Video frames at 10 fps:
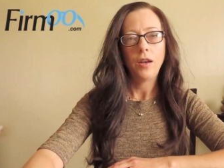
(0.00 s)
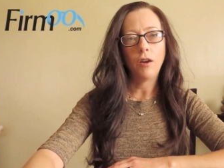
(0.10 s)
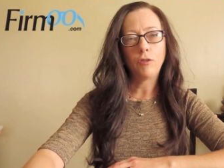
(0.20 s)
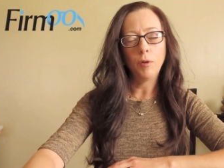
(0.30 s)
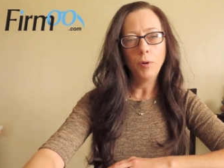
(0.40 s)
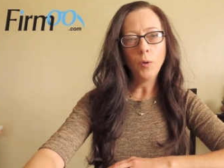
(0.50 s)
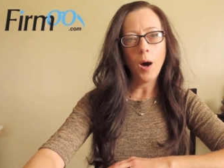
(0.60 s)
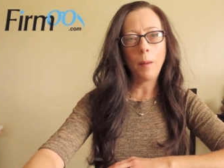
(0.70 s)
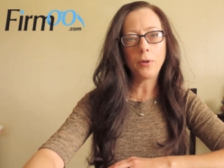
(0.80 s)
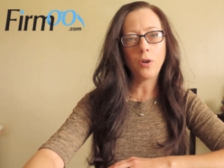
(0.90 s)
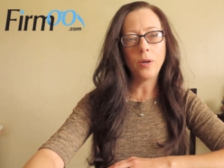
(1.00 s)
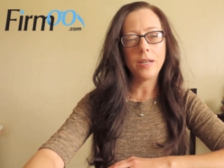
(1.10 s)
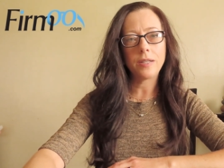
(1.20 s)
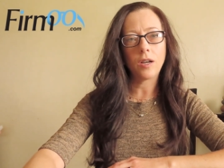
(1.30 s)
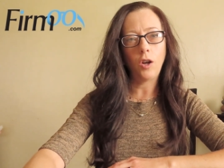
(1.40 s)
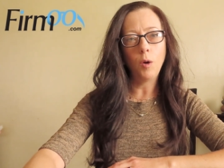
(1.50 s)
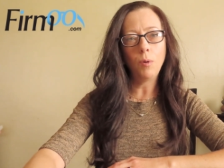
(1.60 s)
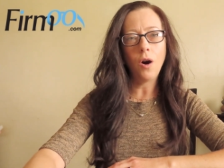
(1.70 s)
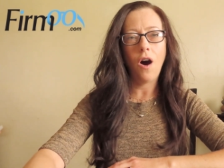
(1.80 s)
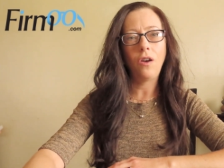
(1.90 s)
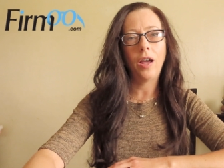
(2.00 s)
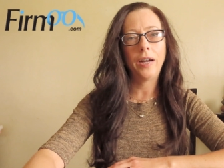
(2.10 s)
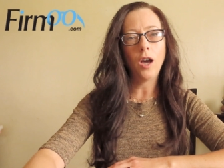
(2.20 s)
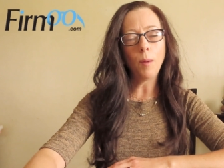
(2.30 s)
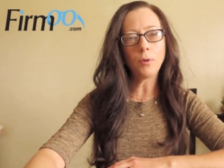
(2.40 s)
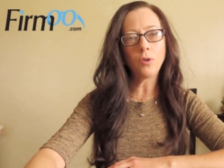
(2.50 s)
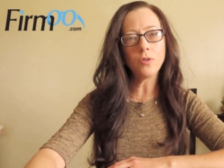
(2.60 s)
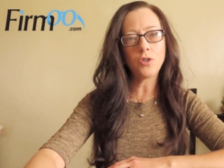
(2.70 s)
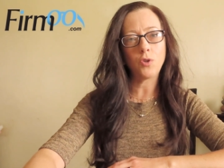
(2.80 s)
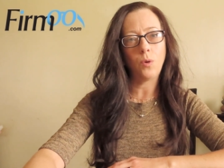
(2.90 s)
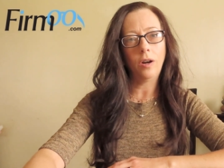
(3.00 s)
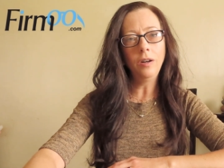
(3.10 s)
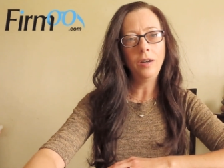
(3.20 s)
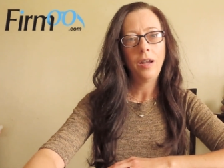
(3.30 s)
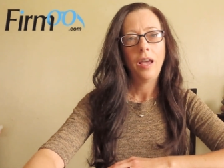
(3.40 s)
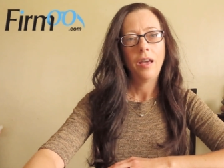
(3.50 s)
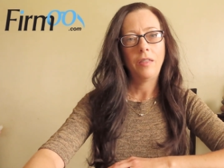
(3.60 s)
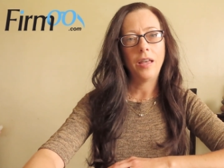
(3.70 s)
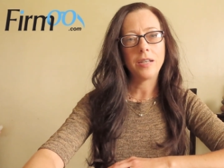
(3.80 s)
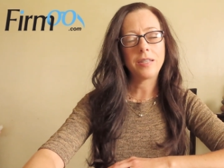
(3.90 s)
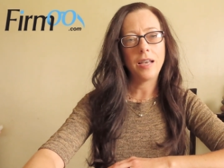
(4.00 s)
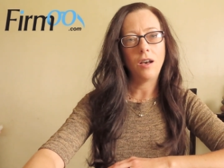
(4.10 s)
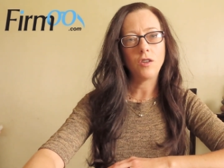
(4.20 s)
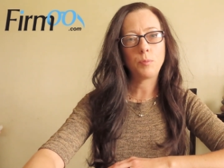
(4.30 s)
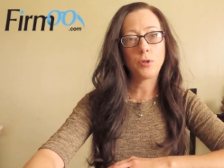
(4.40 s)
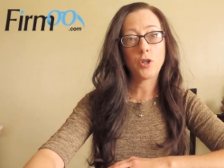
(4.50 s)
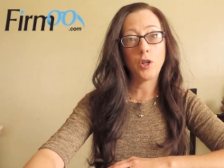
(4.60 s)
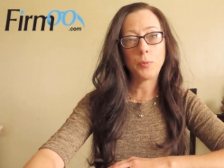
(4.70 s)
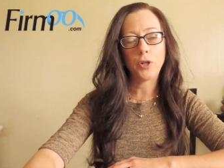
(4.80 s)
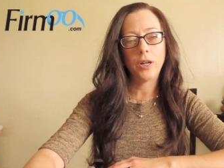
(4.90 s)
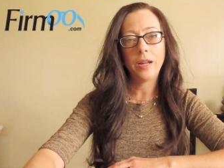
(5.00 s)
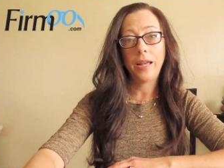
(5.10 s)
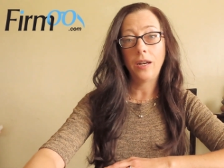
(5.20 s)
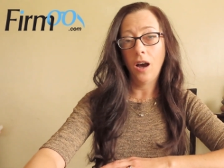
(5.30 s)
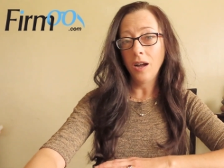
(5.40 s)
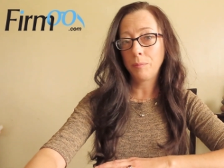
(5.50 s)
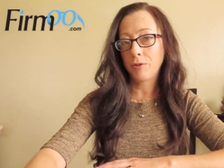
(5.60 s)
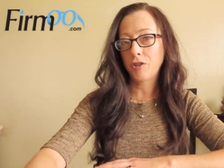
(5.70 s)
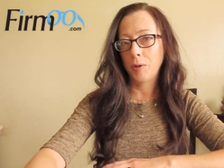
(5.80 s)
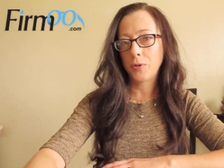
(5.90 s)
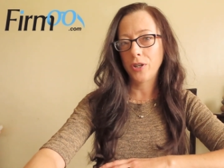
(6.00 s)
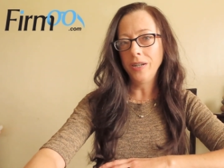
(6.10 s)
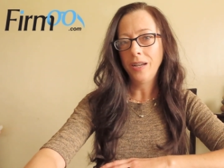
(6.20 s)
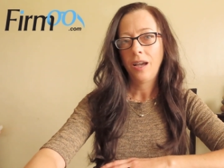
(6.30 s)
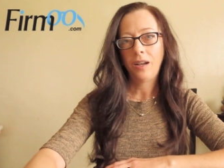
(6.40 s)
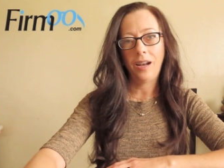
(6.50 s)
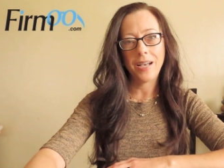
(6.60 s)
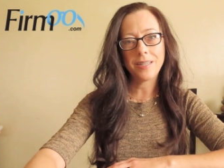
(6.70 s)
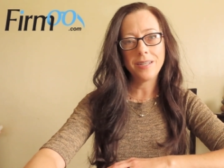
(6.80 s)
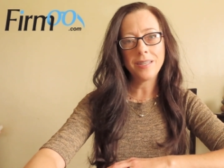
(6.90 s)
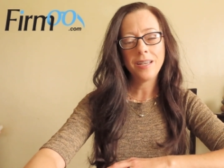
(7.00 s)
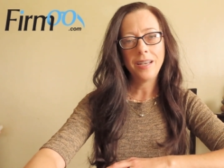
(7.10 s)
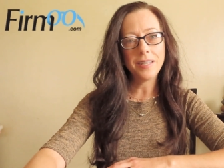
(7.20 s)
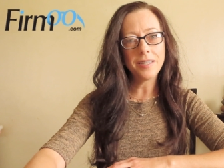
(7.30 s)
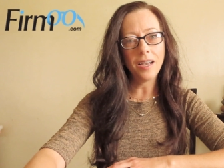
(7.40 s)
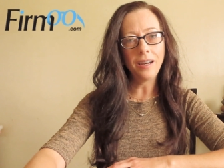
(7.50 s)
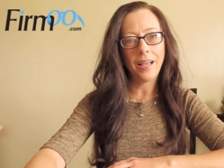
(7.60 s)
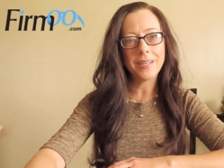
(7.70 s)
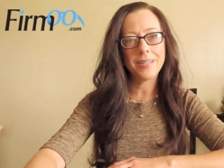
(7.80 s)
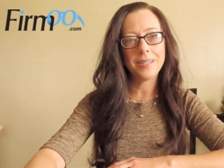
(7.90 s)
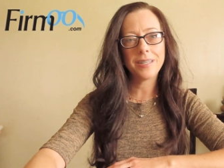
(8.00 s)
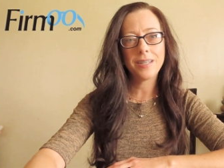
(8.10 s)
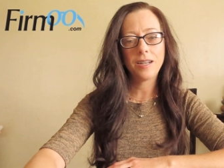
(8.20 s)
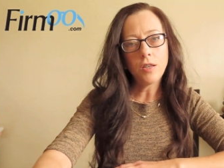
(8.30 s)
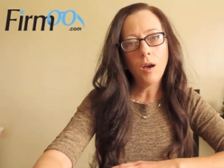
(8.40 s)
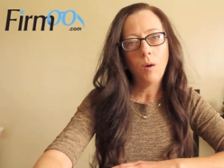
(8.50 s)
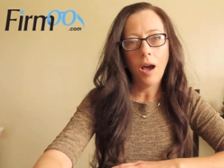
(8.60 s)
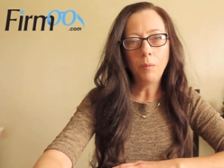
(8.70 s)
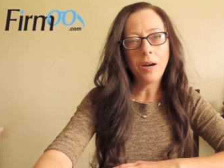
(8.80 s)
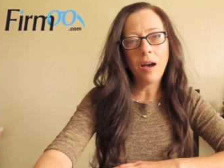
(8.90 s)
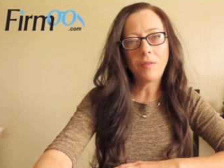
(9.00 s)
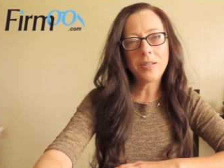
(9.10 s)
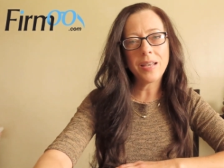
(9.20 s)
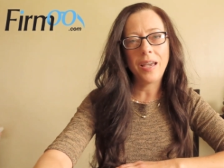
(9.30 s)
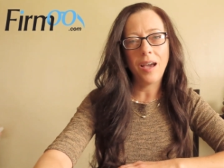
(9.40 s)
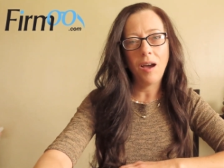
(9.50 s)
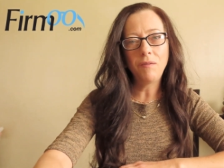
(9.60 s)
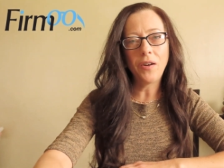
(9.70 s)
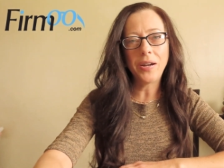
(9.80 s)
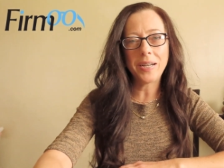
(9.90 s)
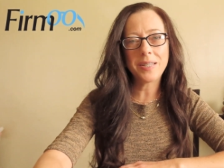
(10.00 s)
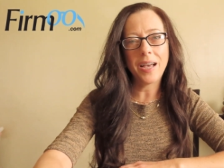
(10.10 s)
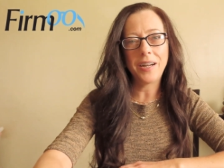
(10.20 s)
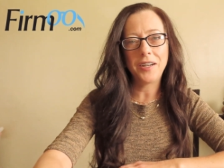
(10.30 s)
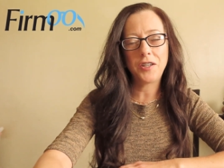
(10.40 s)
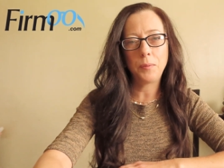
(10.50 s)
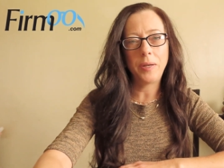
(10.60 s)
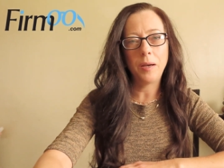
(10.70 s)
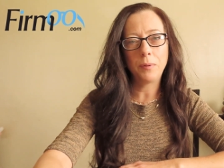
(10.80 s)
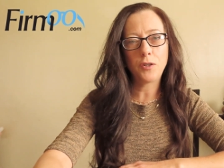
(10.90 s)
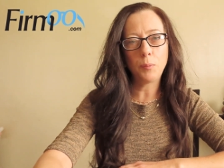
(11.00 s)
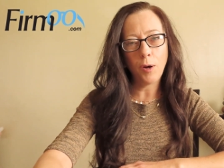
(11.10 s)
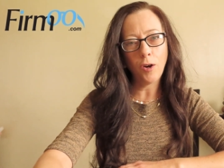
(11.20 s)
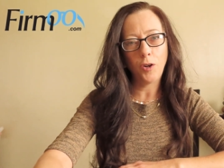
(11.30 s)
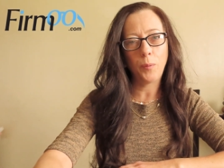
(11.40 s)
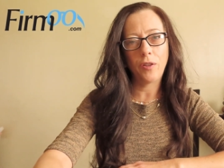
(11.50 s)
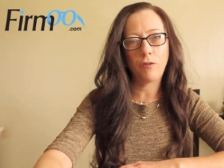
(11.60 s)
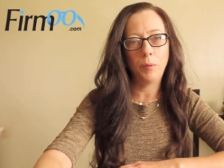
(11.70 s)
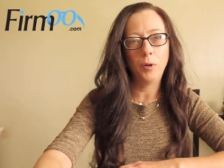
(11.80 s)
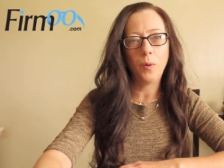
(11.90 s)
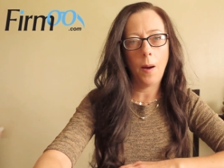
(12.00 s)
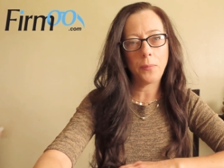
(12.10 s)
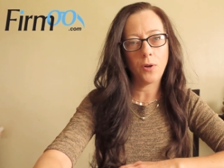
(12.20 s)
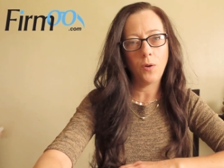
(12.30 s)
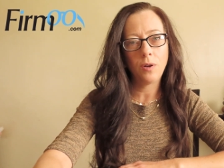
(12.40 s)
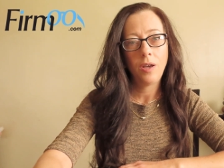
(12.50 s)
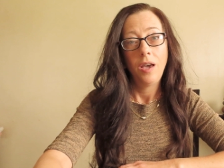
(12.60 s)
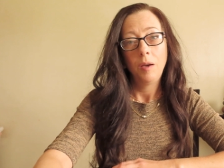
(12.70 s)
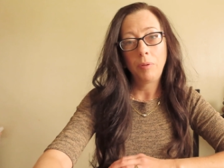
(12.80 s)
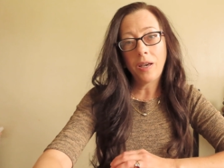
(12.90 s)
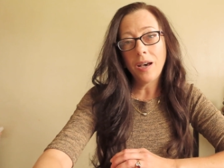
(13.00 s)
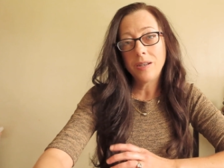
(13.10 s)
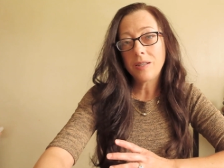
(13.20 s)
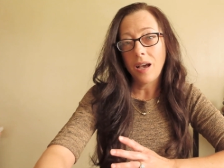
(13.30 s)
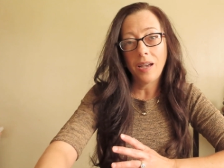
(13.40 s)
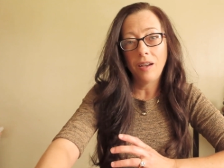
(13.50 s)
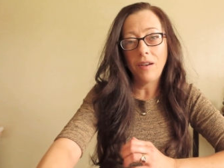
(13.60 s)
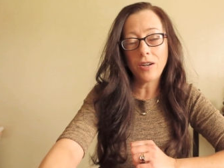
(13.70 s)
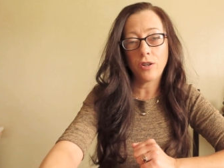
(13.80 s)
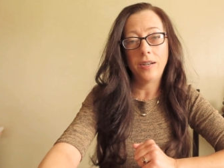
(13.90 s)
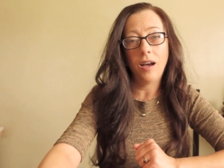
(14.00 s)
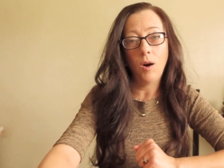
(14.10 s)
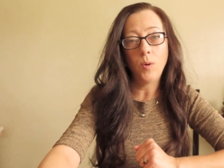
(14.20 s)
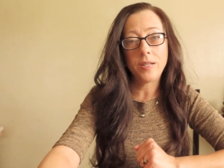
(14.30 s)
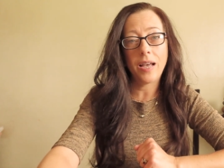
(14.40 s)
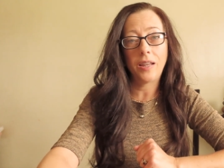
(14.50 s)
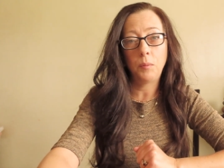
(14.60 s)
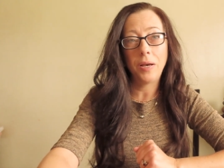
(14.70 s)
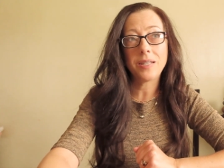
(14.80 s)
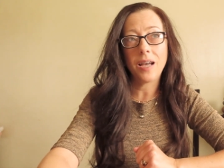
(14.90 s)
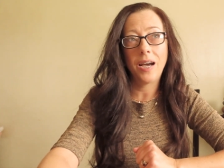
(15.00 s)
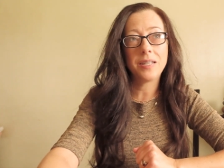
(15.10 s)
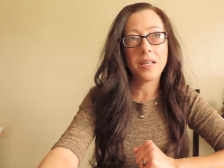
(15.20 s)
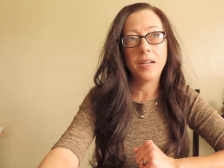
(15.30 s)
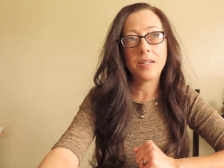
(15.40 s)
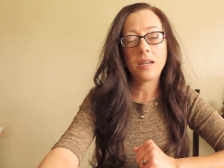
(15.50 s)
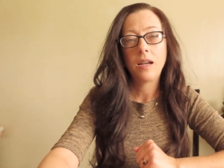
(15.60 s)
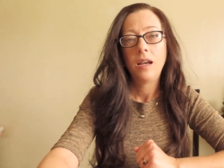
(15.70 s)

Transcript: Now, Firmoo Optical is a global online optical store that sells prescription and non-prescription glasses and sunglasses. So I will have to say I'm very excited to be able to partner with Firmoo Optical because I have actually not always had the best eyesight.